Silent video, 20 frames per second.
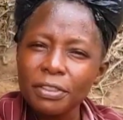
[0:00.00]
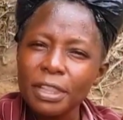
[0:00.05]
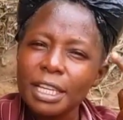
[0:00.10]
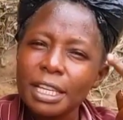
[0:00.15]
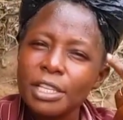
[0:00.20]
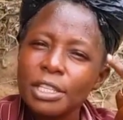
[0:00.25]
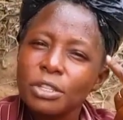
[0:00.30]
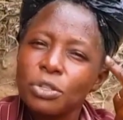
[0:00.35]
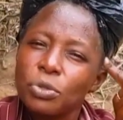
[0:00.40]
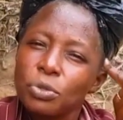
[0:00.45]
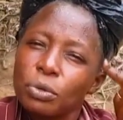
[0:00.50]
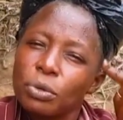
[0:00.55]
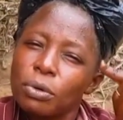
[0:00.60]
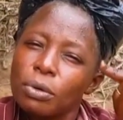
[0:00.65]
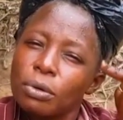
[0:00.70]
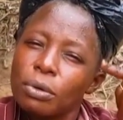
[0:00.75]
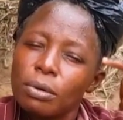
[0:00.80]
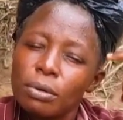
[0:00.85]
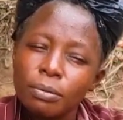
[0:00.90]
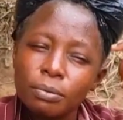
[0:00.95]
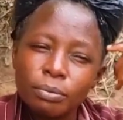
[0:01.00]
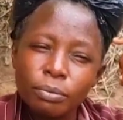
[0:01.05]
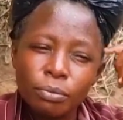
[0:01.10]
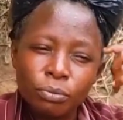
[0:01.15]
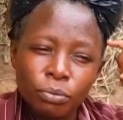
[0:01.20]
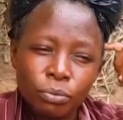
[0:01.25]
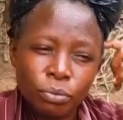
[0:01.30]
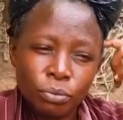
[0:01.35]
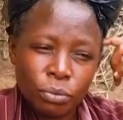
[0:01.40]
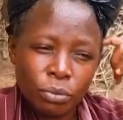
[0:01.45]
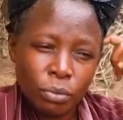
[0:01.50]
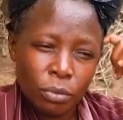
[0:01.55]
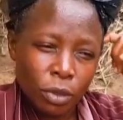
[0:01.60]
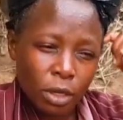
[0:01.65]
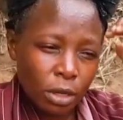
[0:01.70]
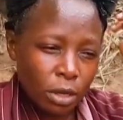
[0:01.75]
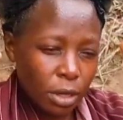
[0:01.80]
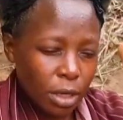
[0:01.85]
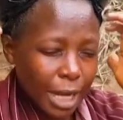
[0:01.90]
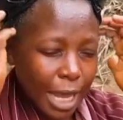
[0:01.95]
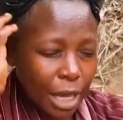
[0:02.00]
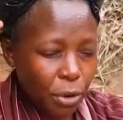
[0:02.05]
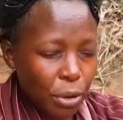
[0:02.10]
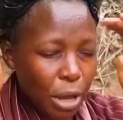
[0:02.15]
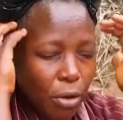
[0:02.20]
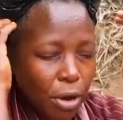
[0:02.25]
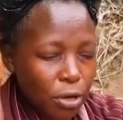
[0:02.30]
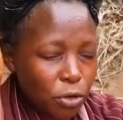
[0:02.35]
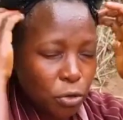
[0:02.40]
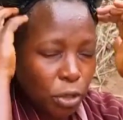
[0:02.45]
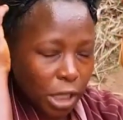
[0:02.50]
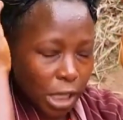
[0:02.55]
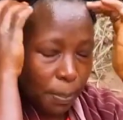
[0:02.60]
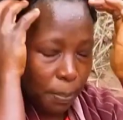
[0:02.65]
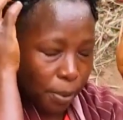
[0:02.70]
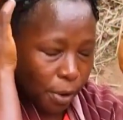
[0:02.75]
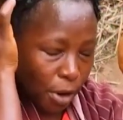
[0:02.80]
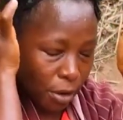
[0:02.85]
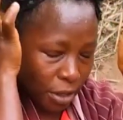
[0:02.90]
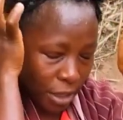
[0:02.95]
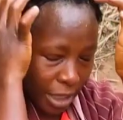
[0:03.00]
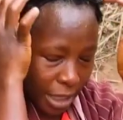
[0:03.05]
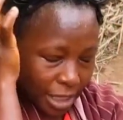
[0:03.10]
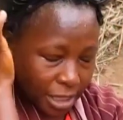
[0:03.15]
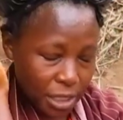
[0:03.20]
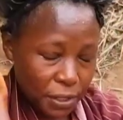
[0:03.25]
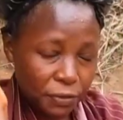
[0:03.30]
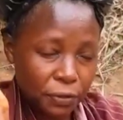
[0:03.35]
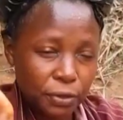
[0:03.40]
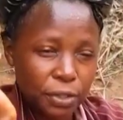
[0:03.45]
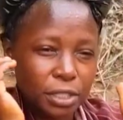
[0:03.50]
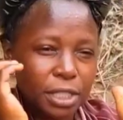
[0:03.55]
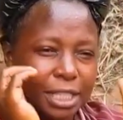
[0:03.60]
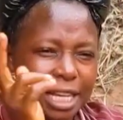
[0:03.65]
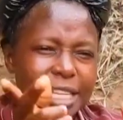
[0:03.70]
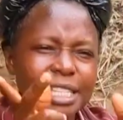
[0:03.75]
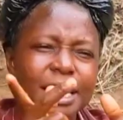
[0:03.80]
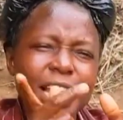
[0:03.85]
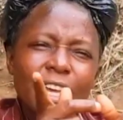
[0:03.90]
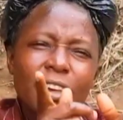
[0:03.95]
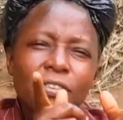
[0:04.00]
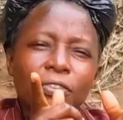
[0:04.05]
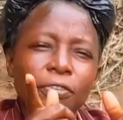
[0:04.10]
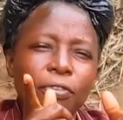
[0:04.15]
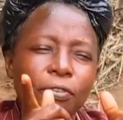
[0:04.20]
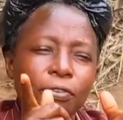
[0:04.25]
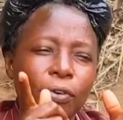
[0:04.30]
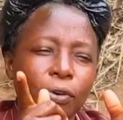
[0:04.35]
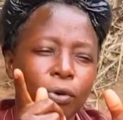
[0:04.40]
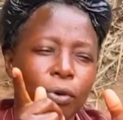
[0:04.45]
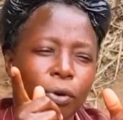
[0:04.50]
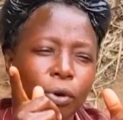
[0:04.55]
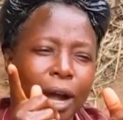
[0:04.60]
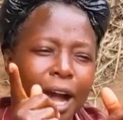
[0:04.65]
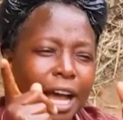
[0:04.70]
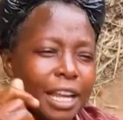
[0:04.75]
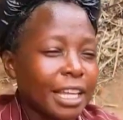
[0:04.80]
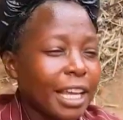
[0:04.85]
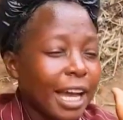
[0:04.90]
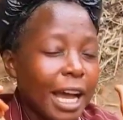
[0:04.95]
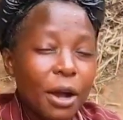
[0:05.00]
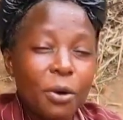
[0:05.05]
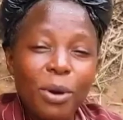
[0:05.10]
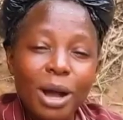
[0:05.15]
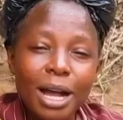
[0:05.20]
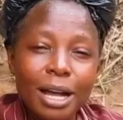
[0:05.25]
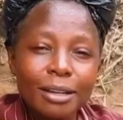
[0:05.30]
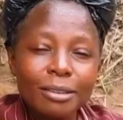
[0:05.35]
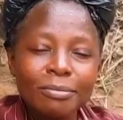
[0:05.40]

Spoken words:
this to, like, we're going to keep on this for just like for an hour.